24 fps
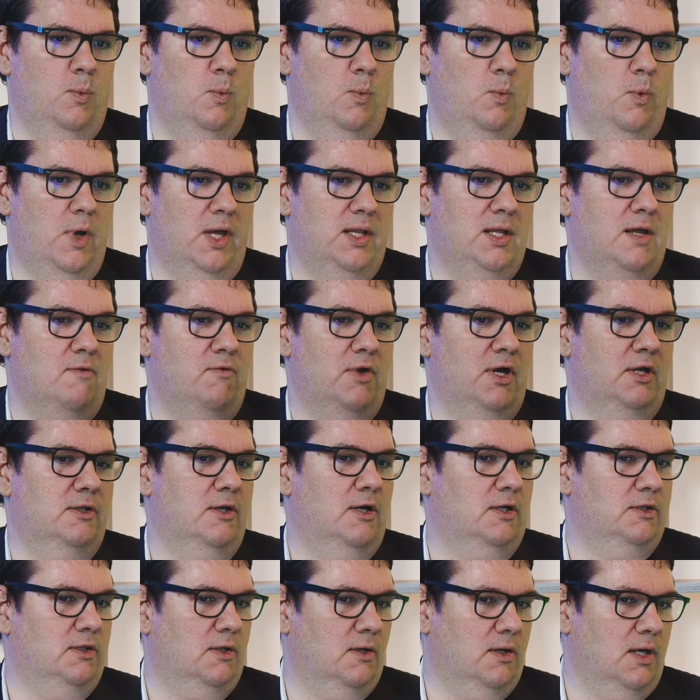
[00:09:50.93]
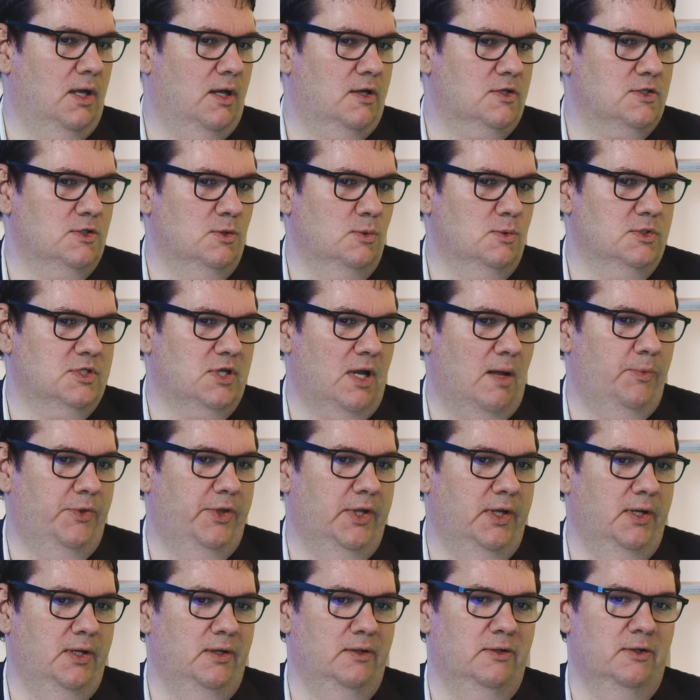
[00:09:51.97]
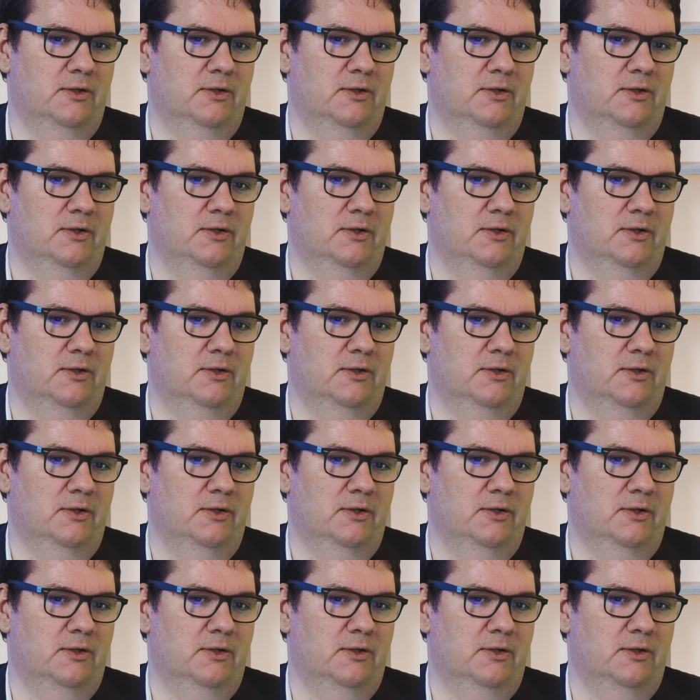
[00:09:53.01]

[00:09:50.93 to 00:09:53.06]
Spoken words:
whenever the attackers do something,